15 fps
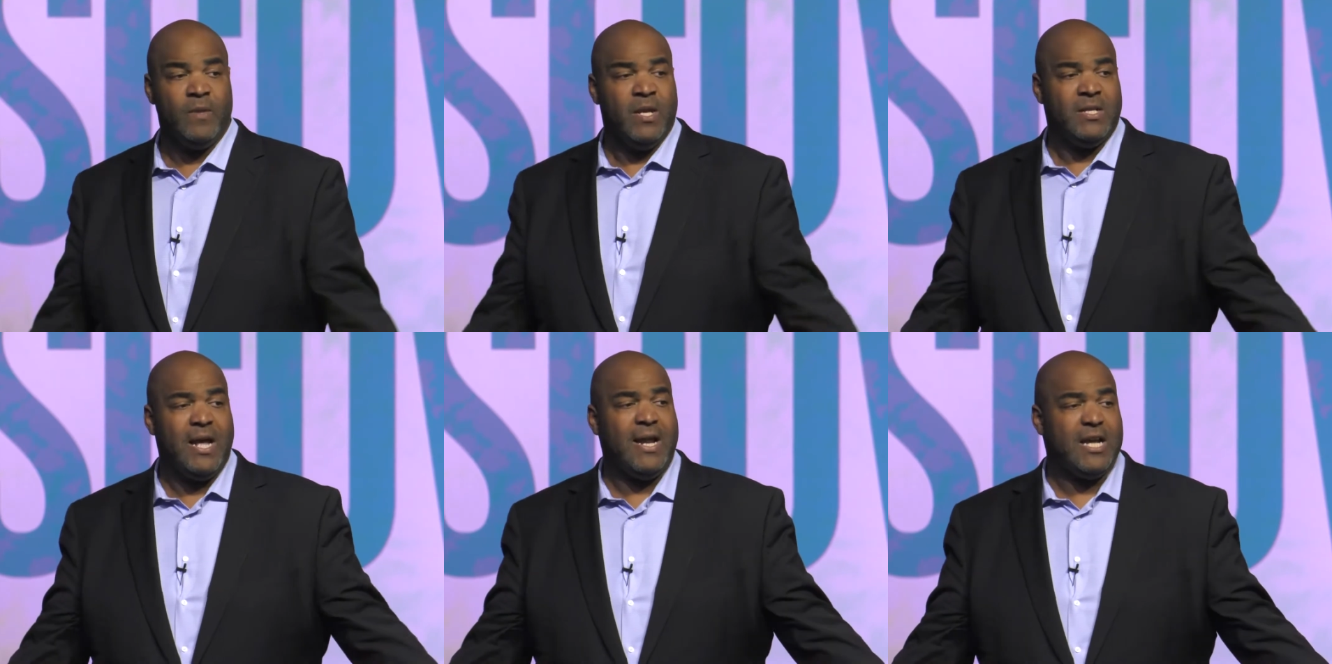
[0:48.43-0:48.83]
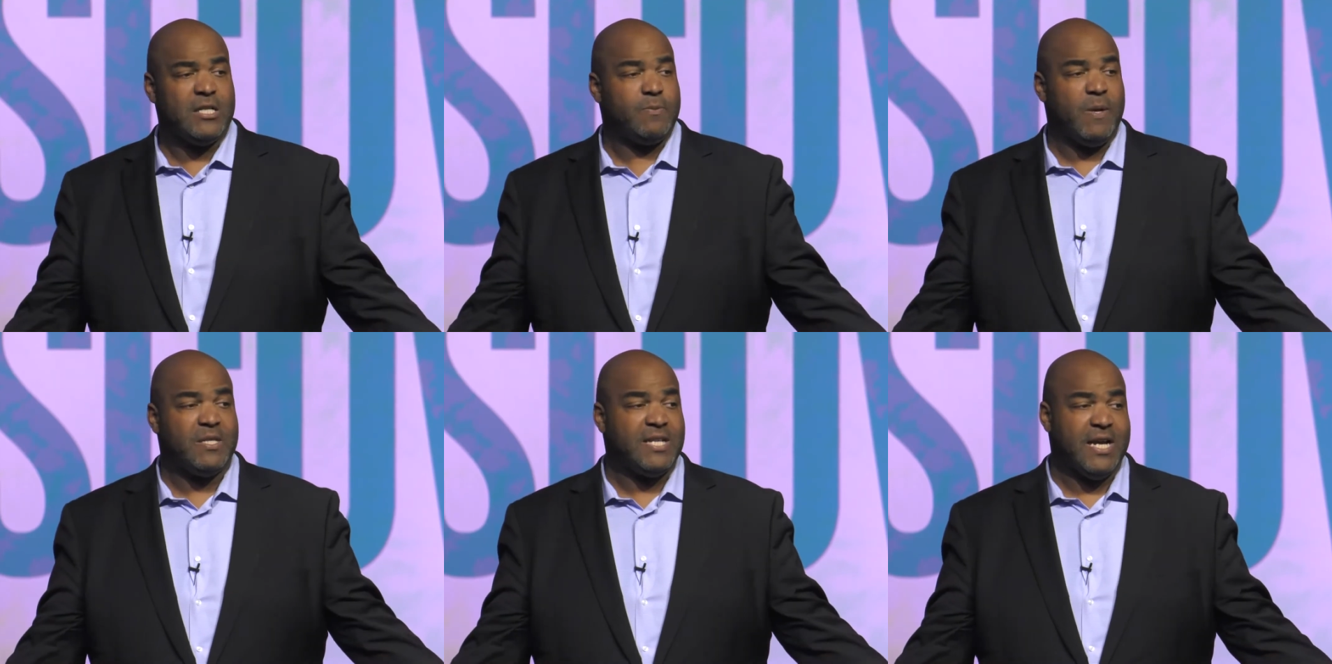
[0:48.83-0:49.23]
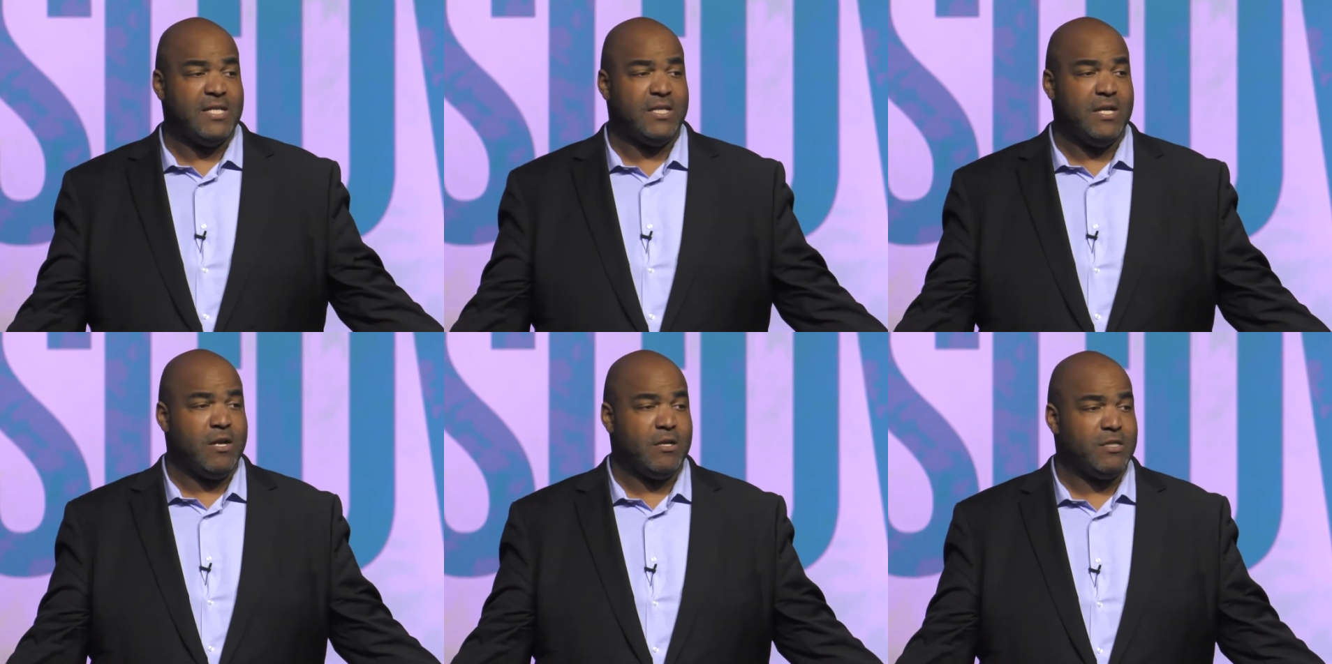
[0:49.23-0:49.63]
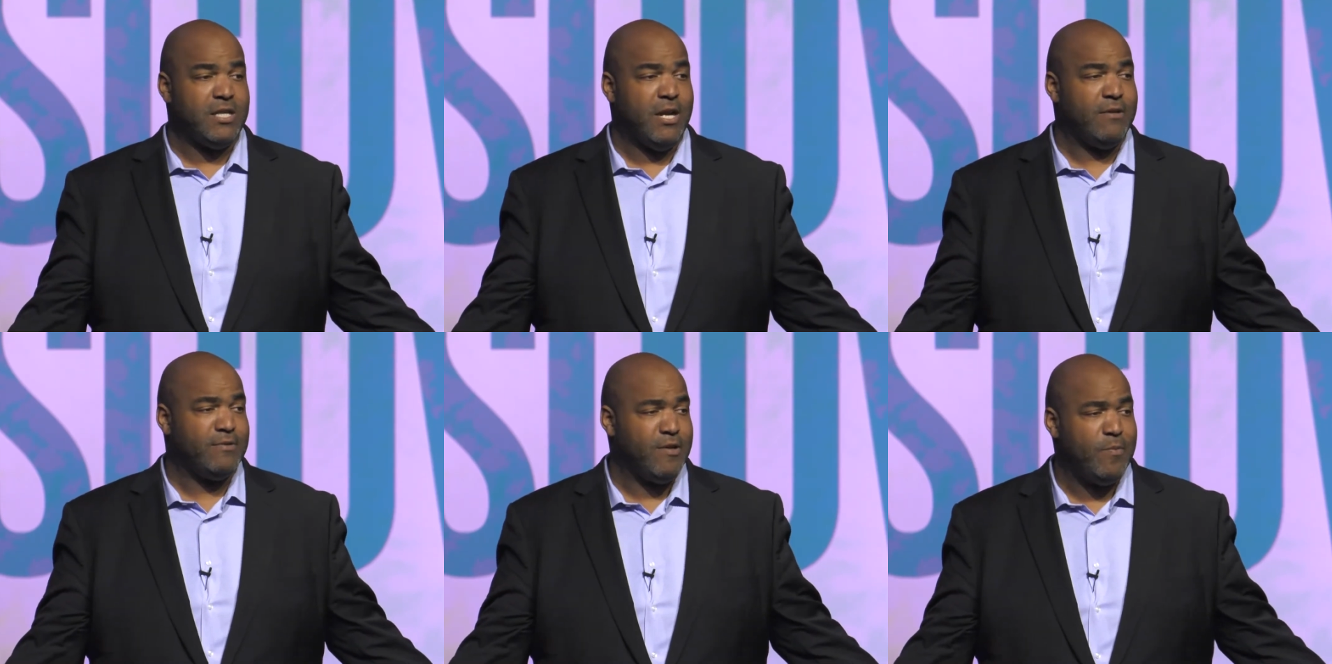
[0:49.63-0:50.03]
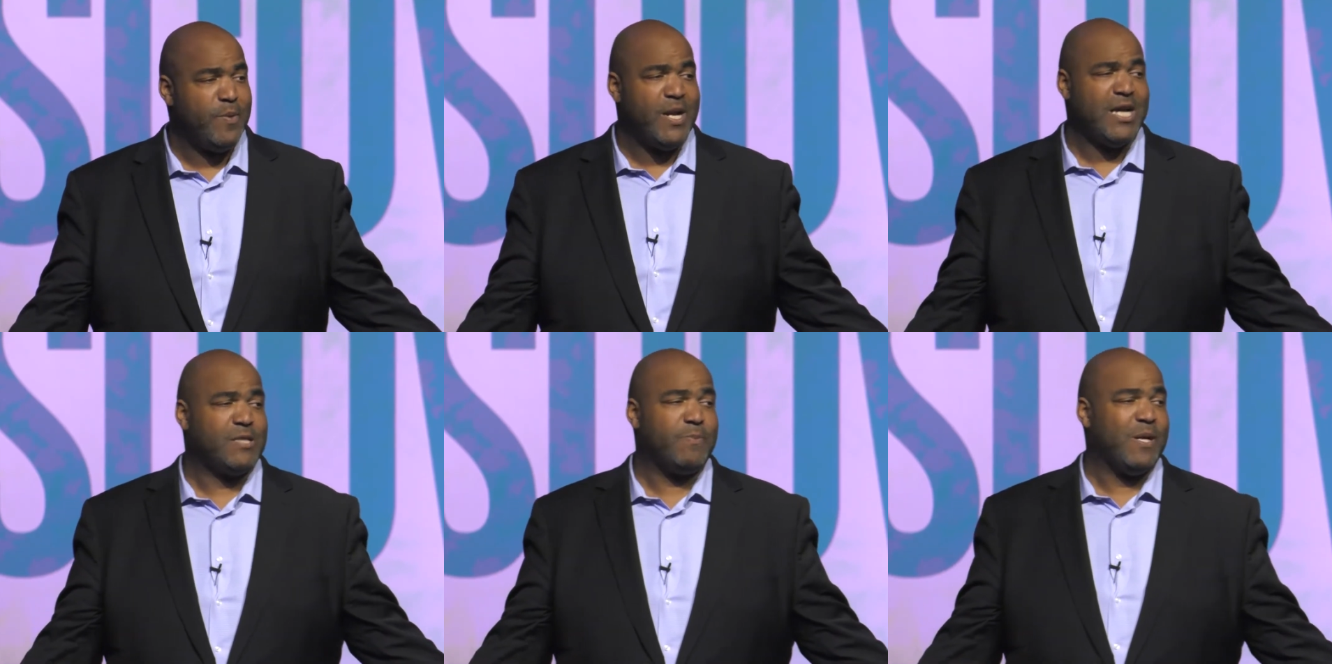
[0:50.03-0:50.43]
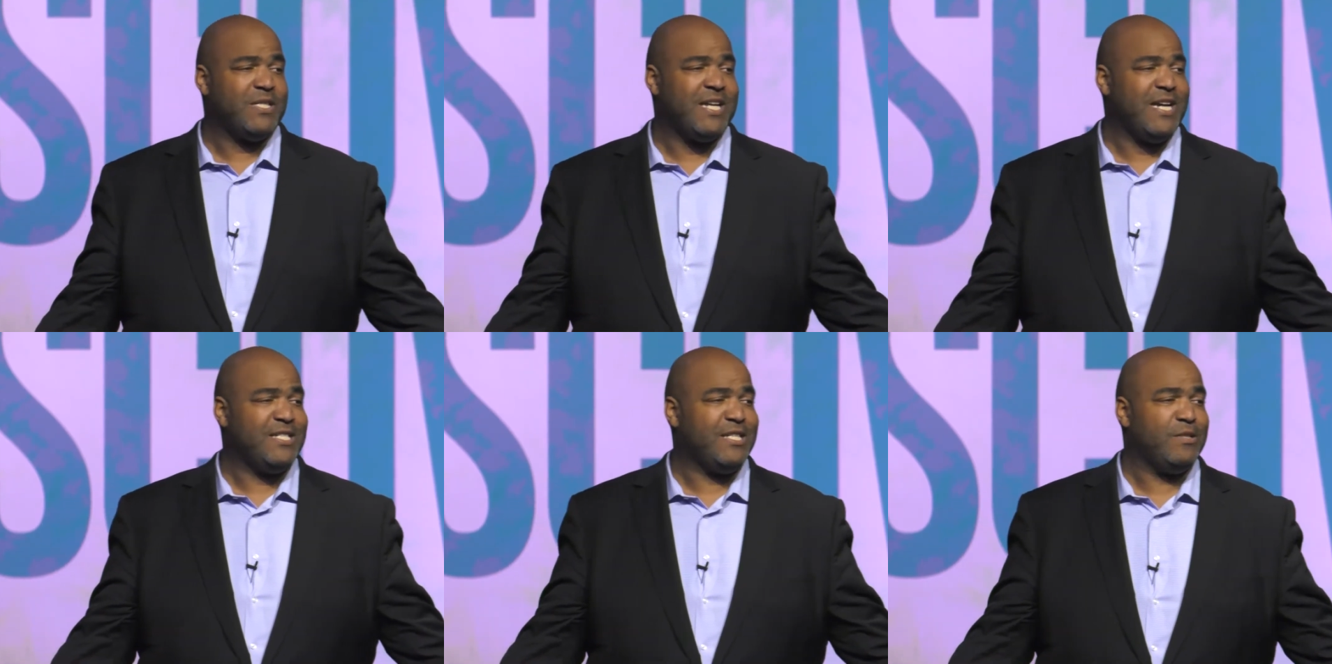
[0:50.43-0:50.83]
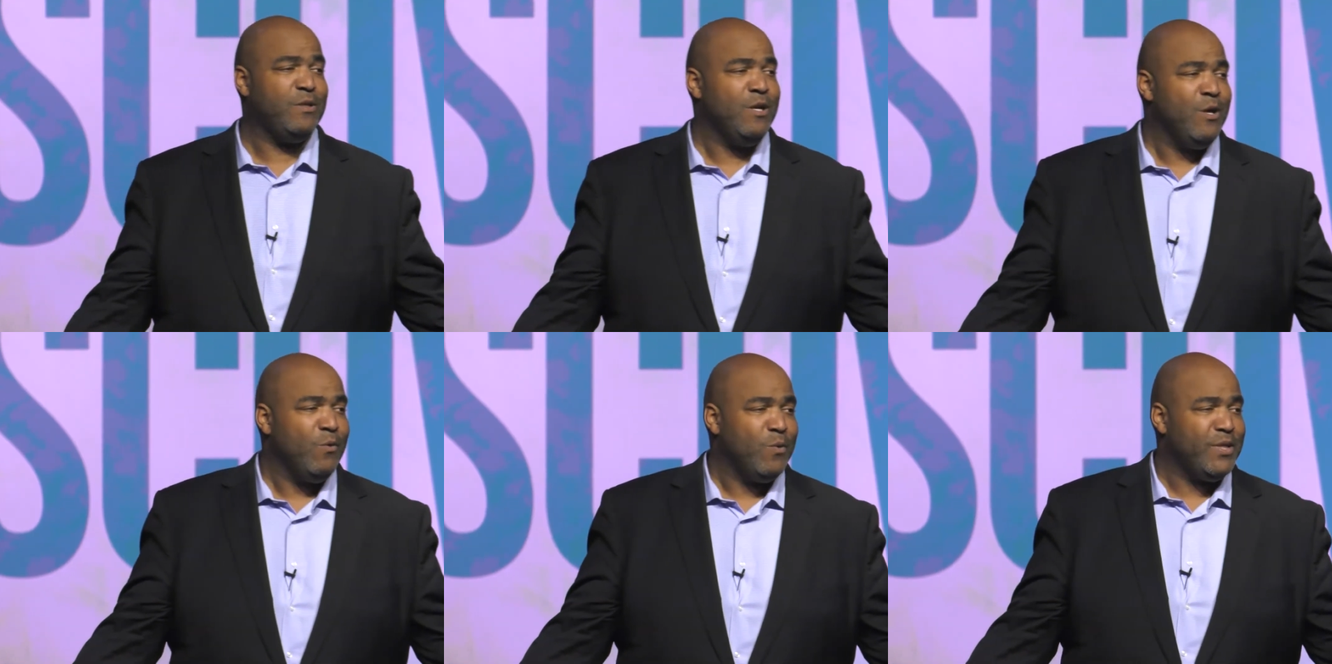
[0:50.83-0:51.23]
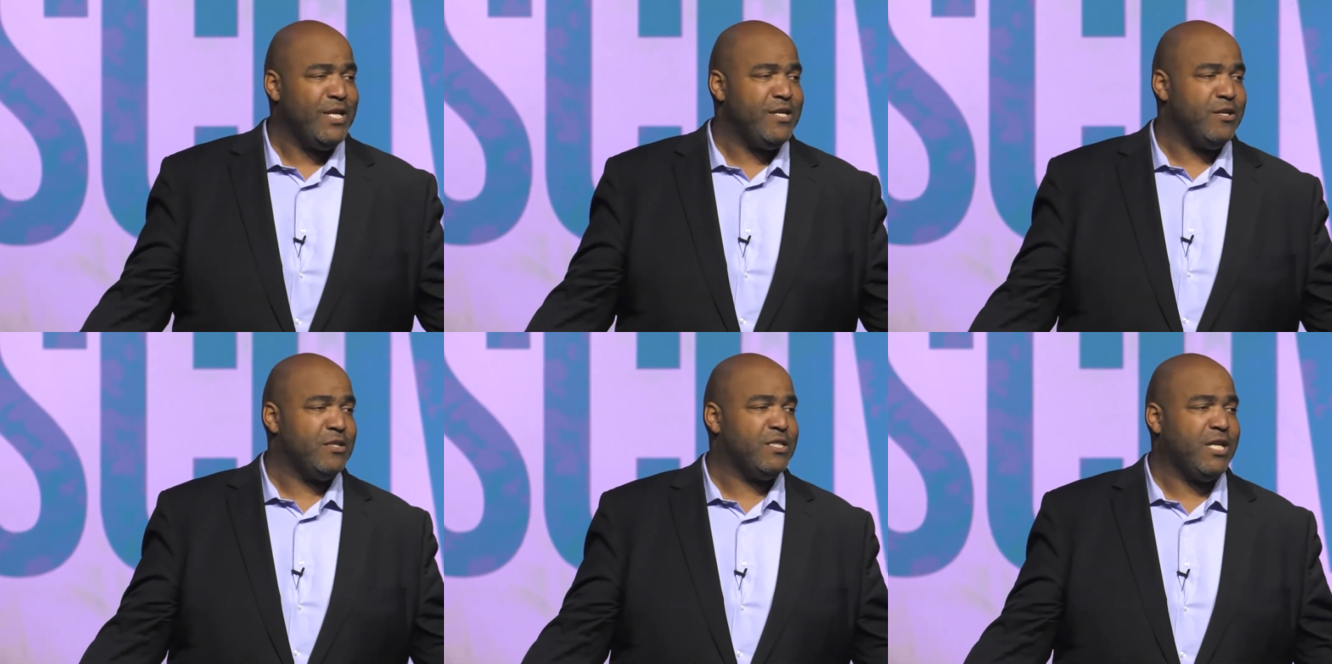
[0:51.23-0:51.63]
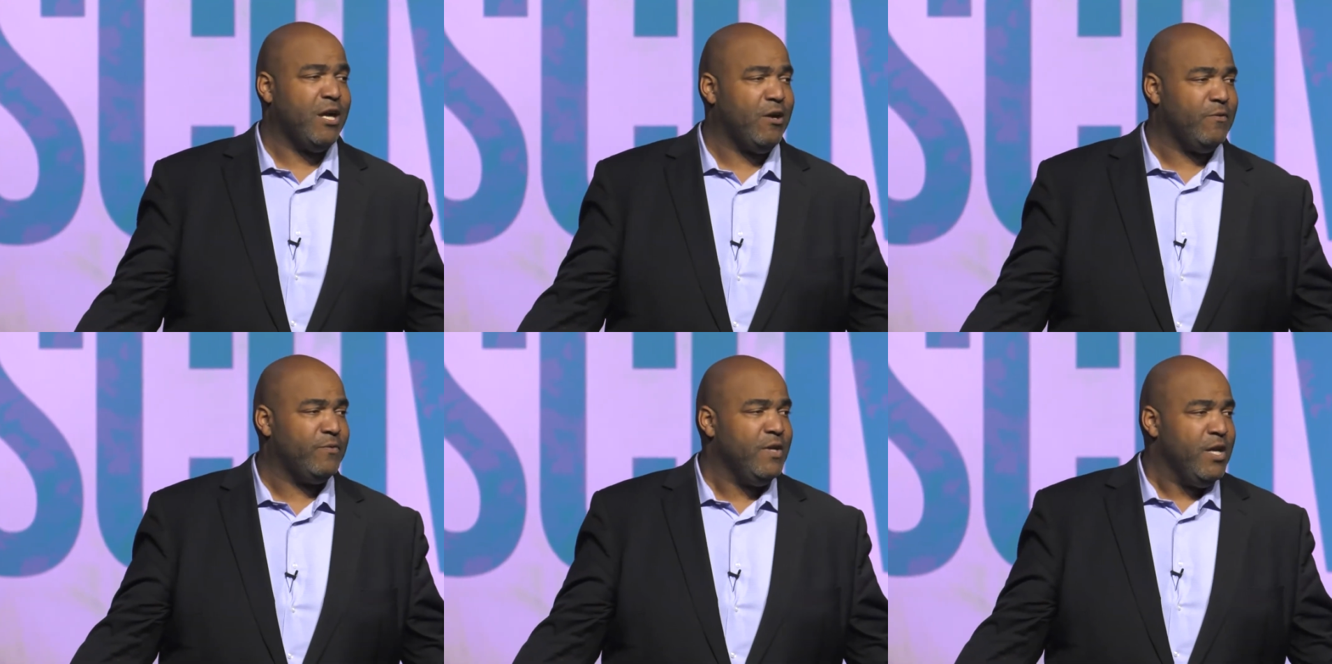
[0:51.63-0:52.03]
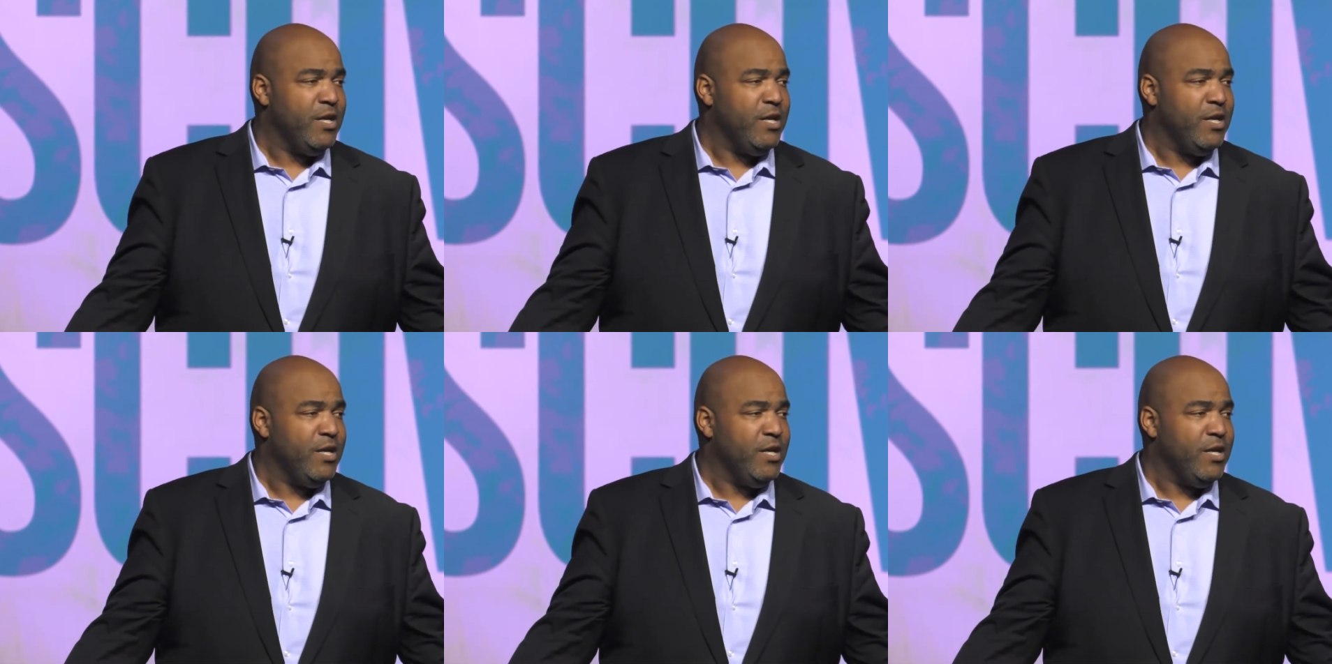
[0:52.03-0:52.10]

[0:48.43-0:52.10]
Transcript: Not expectation in ourselves. If you put expectation within yourself,